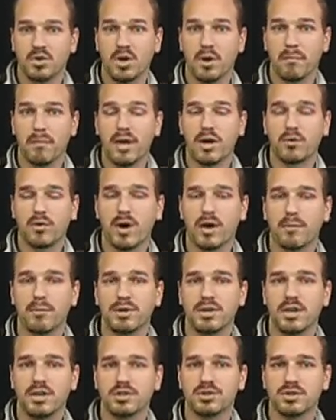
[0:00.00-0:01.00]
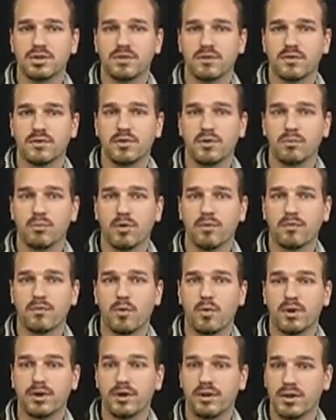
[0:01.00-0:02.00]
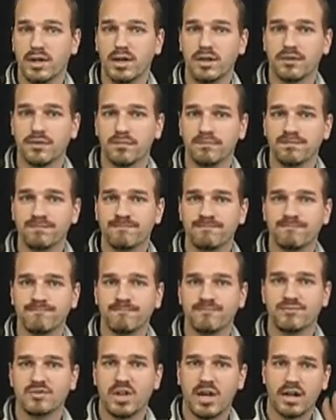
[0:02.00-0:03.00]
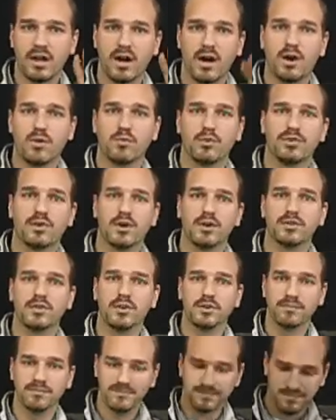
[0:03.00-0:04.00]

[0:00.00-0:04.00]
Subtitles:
make a recommendation suitable for your needs. Take care and we'll talk soon.